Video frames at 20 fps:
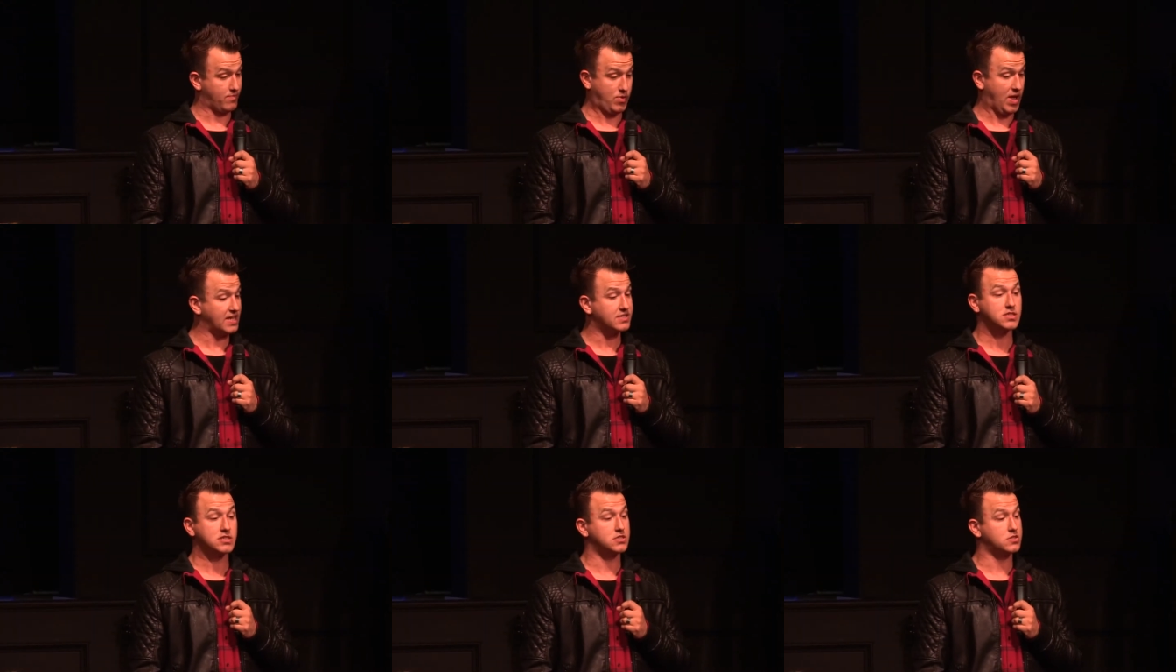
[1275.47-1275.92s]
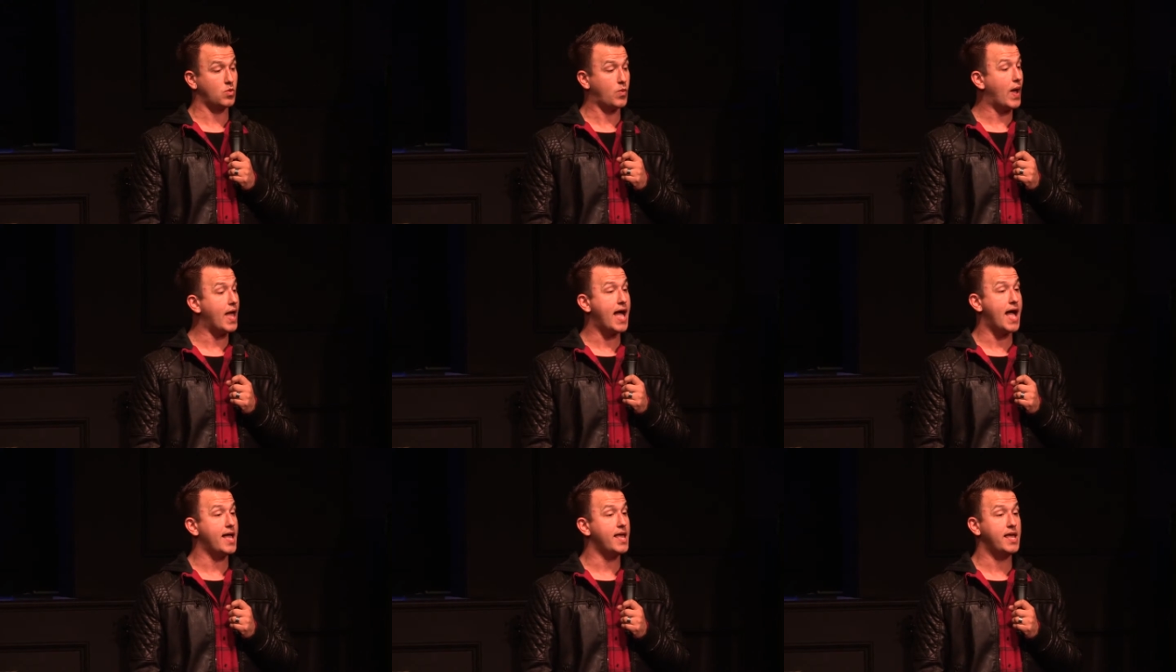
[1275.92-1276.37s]
well, that's just the
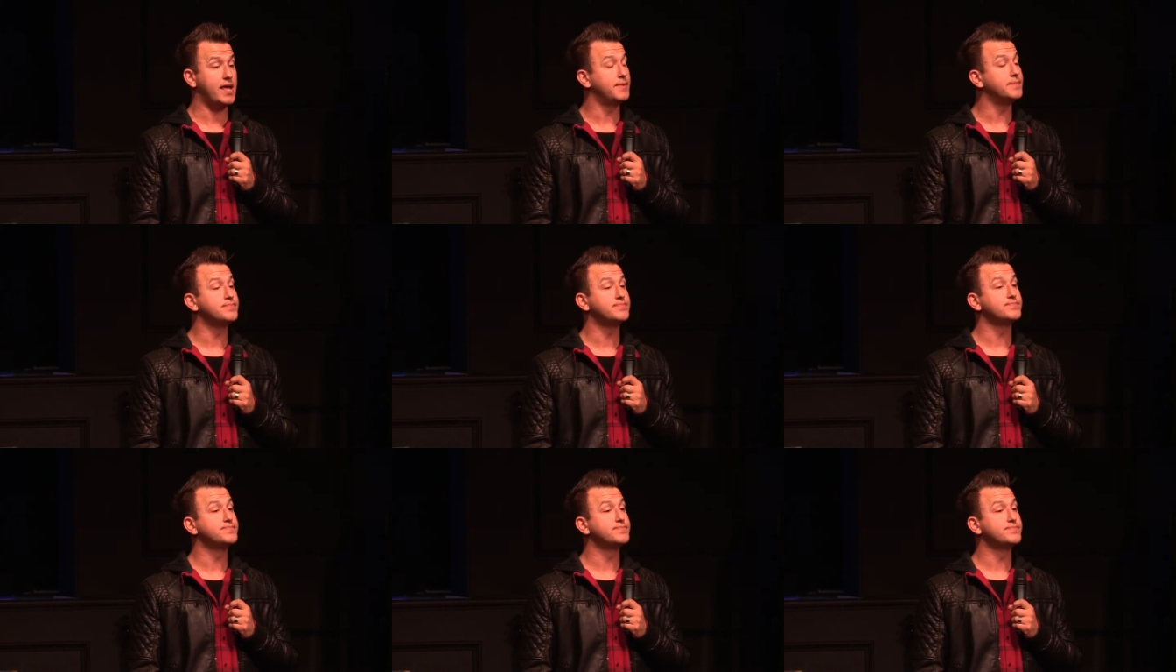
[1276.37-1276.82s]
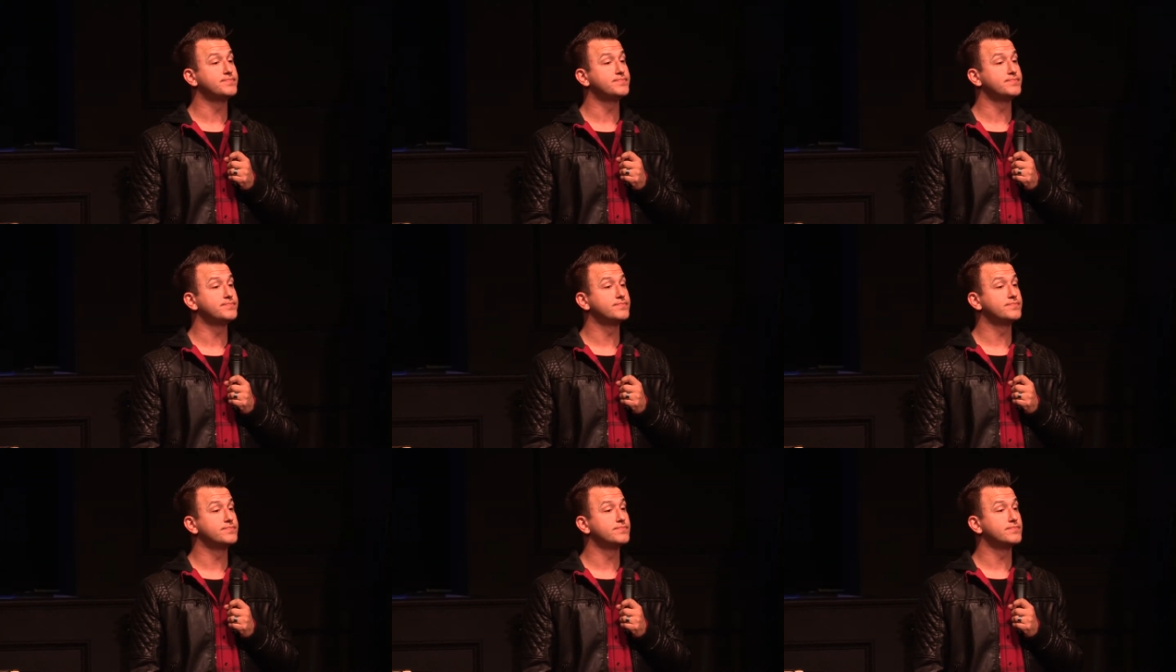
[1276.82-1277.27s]
way I am.
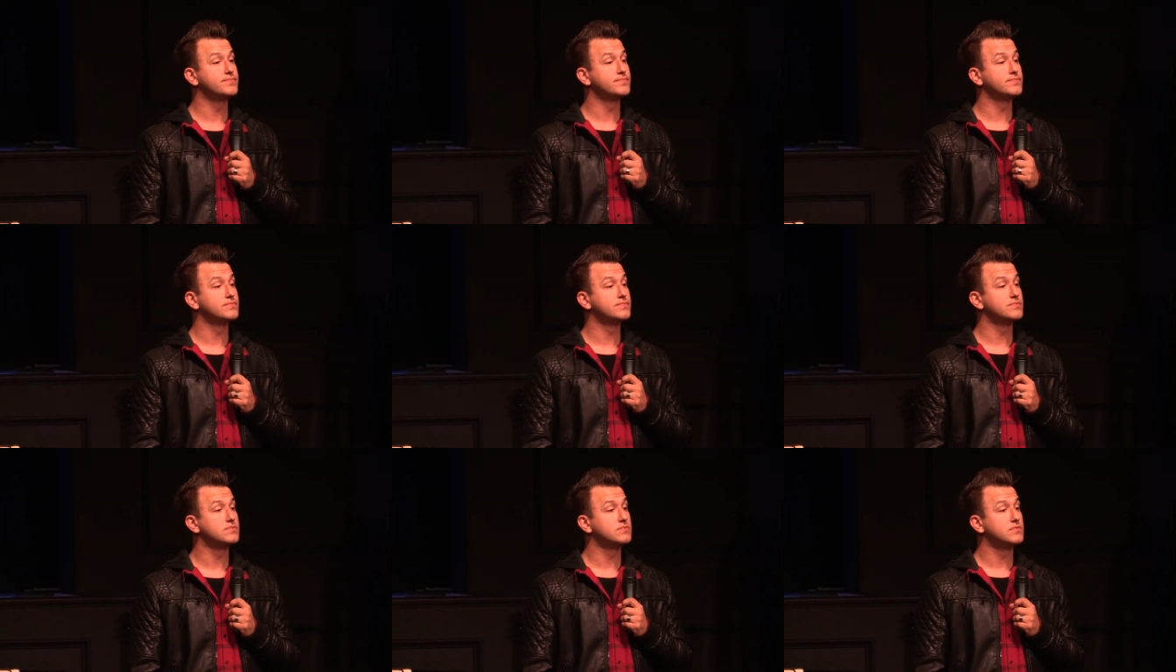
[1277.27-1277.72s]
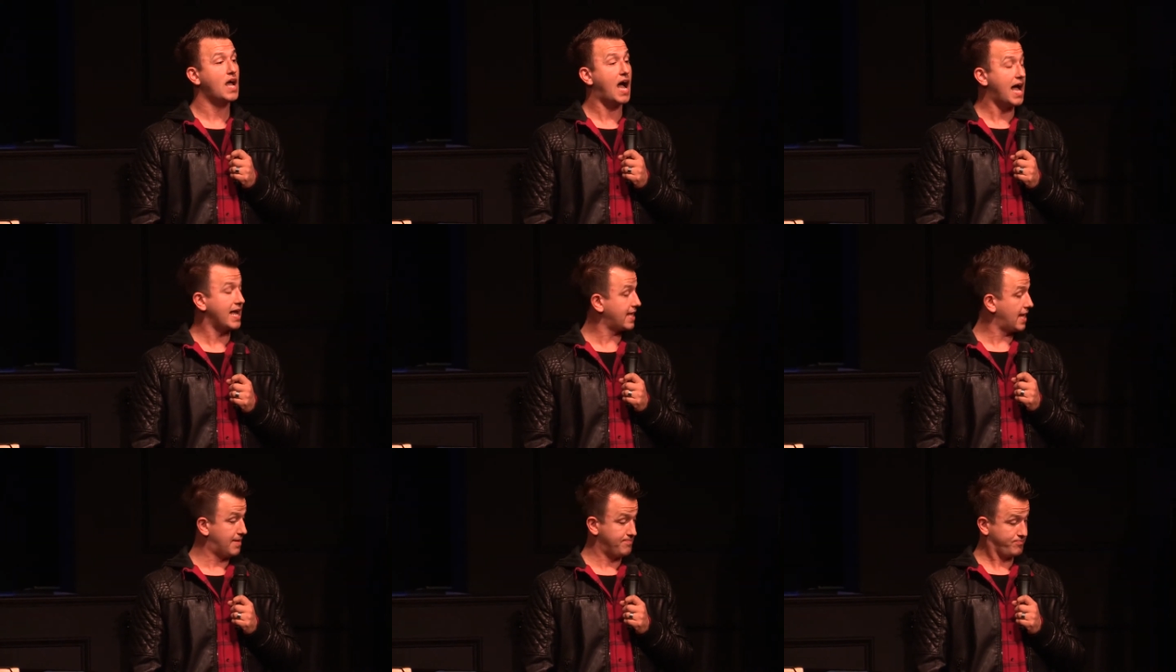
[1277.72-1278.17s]

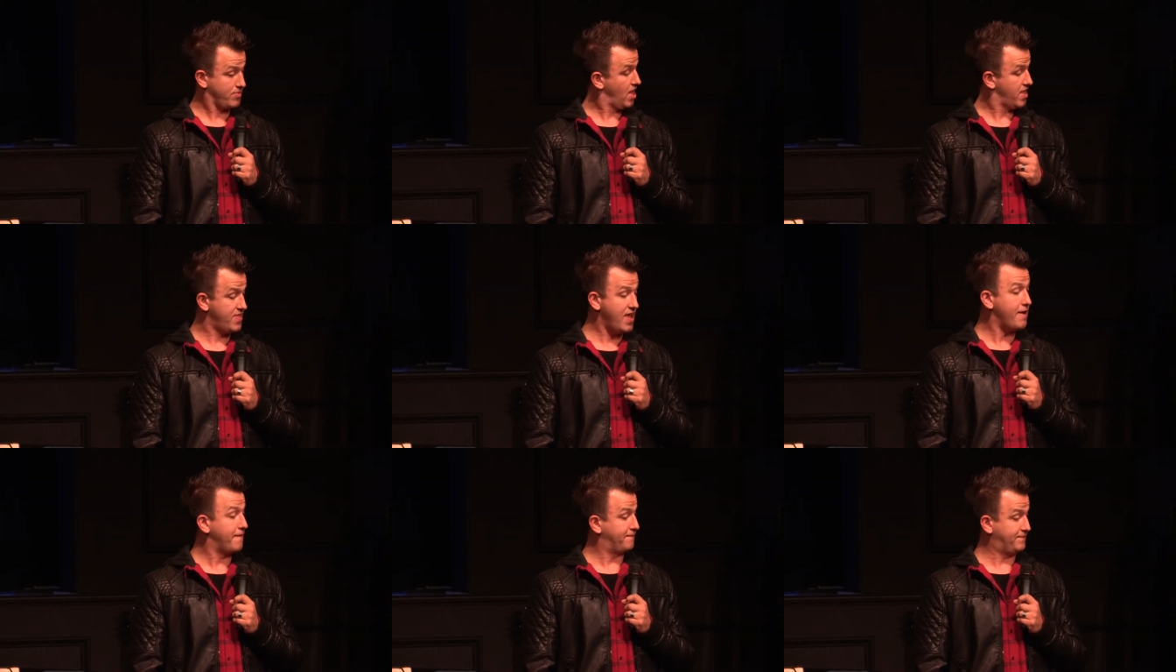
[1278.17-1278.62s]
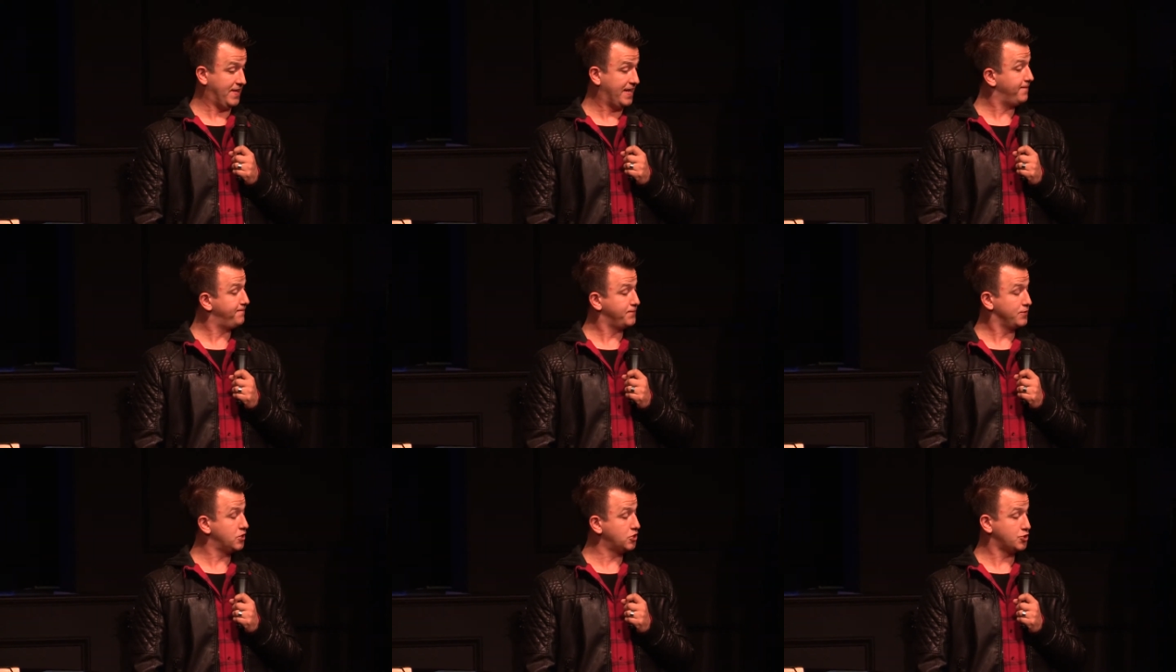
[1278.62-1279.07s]
I can, um, they're
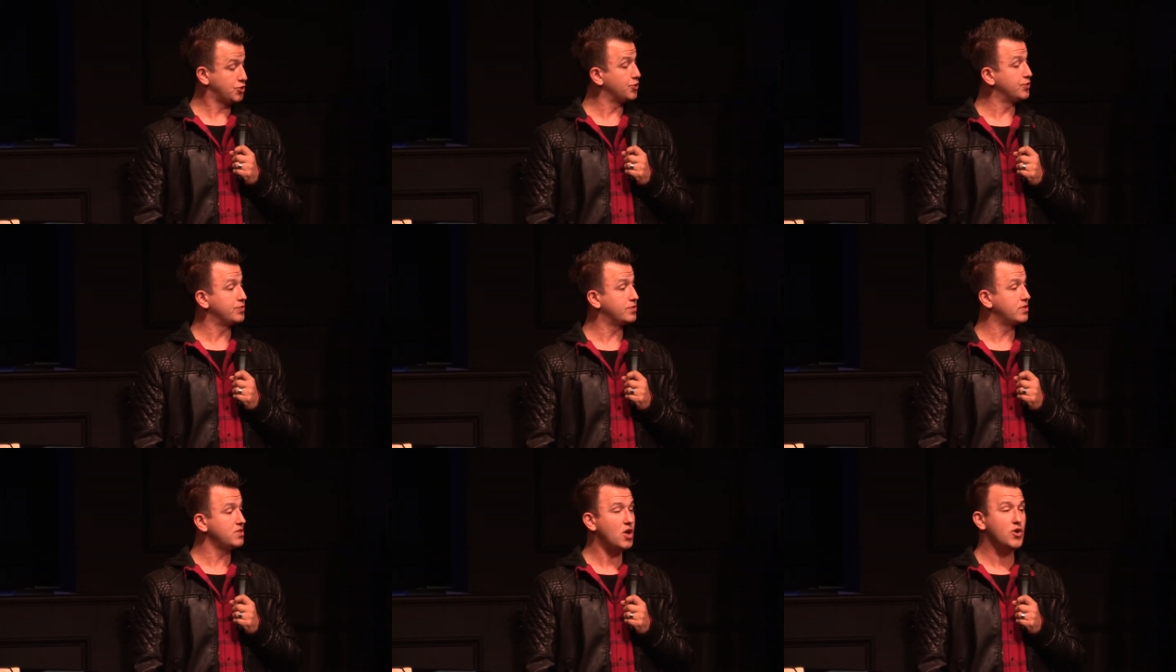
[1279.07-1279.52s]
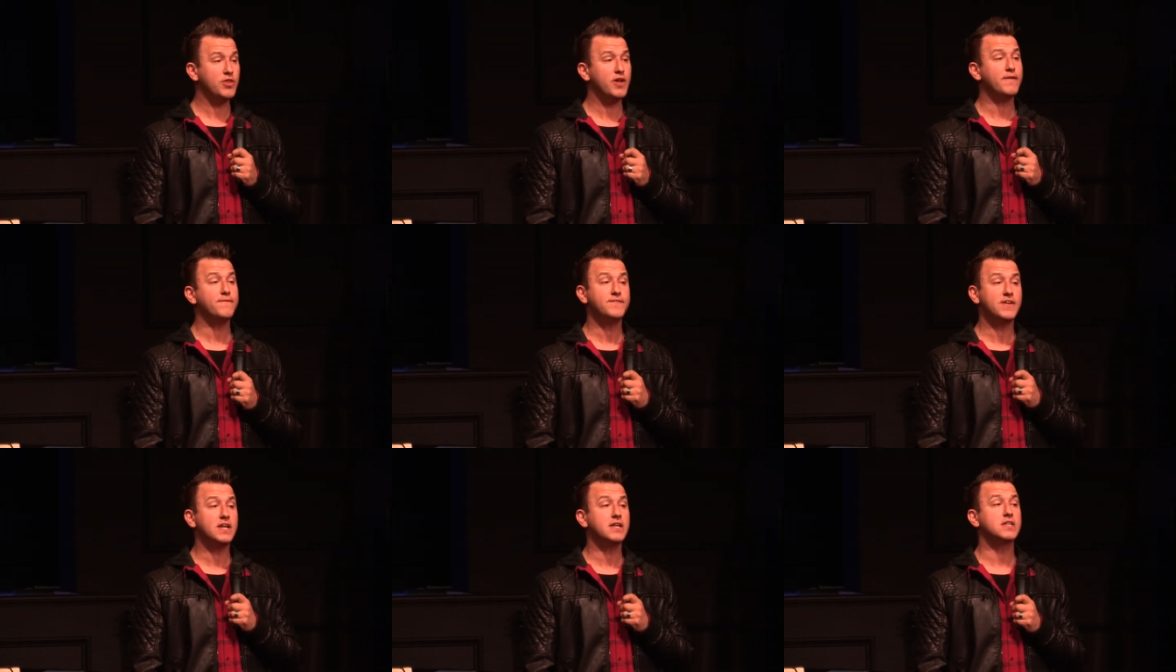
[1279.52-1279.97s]
offended for the truth. No, they're
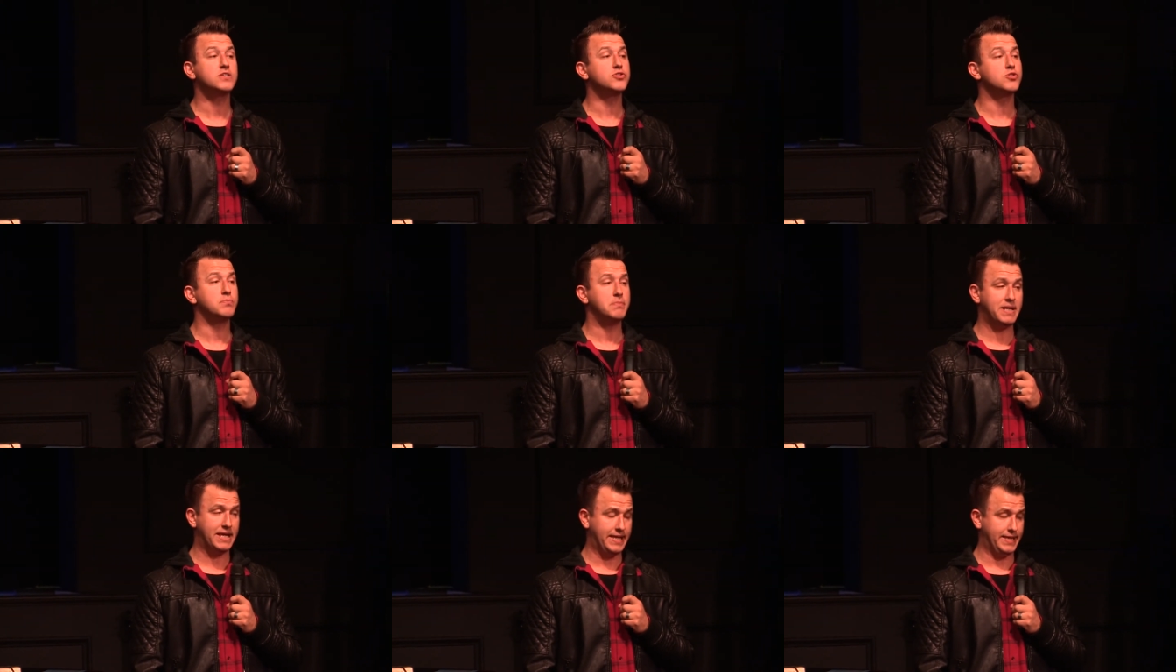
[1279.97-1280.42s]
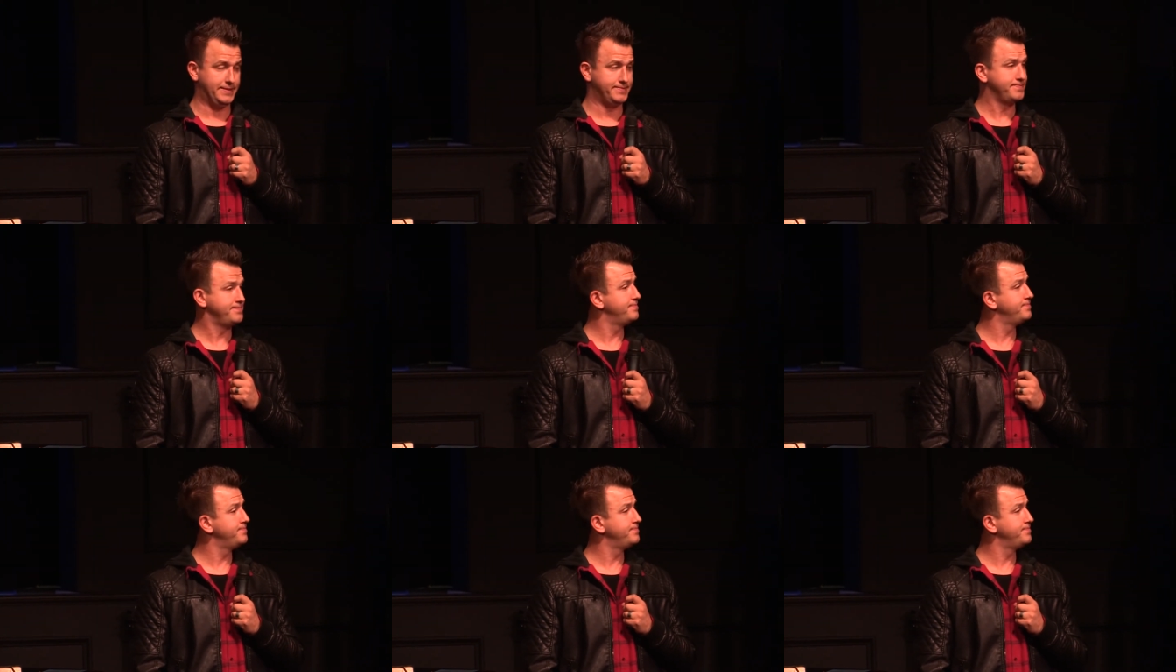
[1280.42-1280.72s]
offended because you're mean.